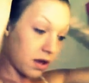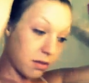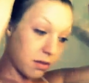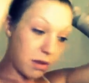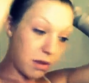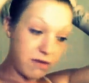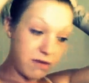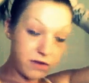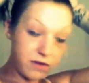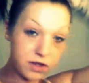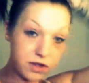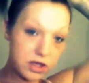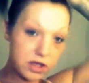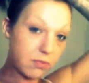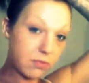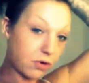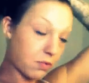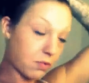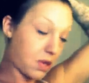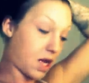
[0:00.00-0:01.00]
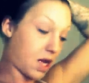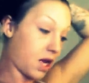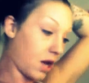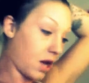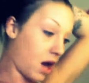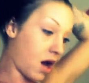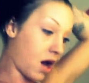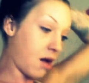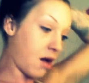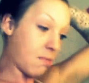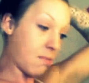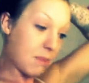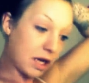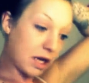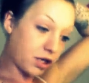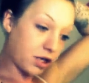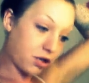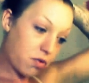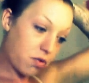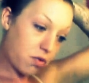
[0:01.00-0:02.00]
My first tip would be,
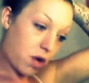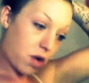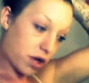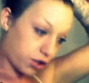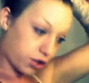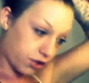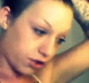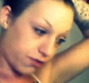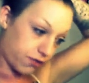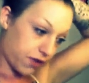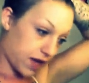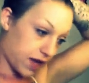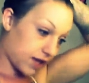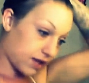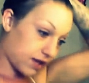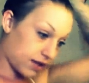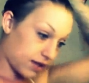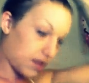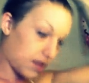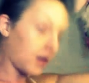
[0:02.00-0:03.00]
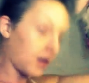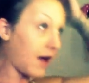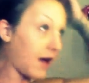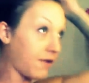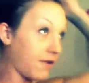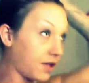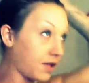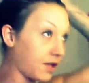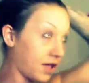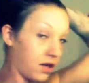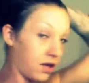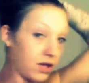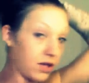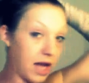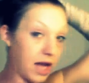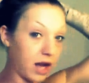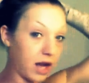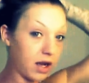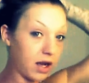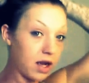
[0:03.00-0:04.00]
make sure you wash your face every single
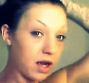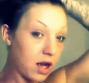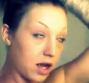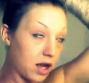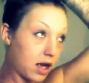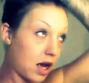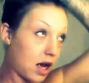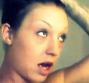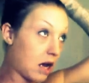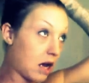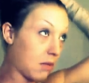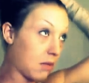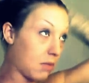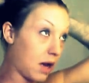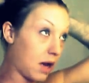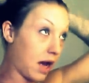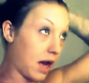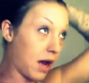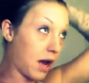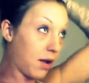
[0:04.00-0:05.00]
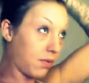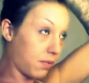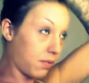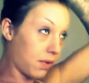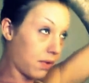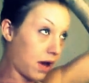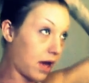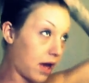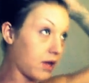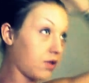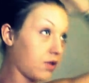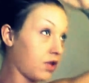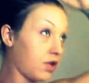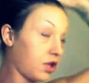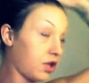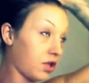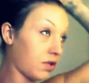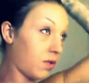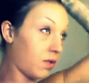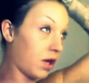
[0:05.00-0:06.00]
day. I
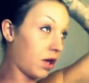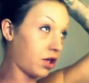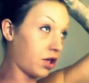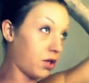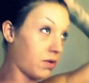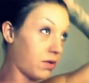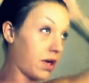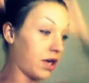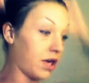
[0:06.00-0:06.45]
usually just wash it when